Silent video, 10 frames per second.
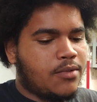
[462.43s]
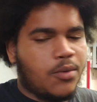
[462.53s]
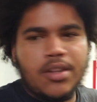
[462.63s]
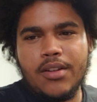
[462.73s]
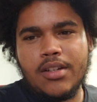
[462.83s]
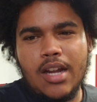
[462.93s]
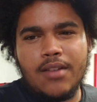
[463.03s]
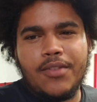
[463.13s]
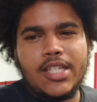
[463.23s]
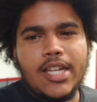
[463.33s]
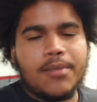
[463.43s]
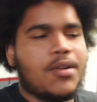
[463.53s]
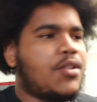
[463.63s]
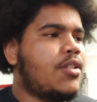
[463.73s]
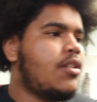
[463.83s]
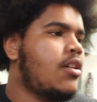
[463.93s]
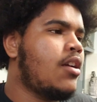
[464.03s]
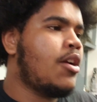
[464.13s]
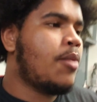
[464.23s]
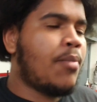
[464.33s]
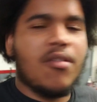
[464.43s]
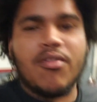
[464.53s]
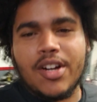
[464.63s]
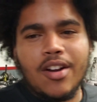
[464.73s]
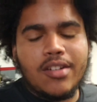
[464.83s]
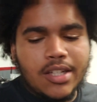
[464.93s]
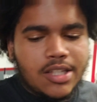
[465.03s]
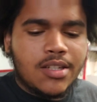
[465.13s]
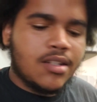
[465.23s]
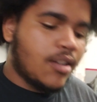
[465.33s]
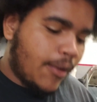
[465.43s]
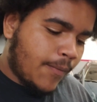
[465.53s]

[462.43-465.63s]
with a non-VTEC motor, but regardless,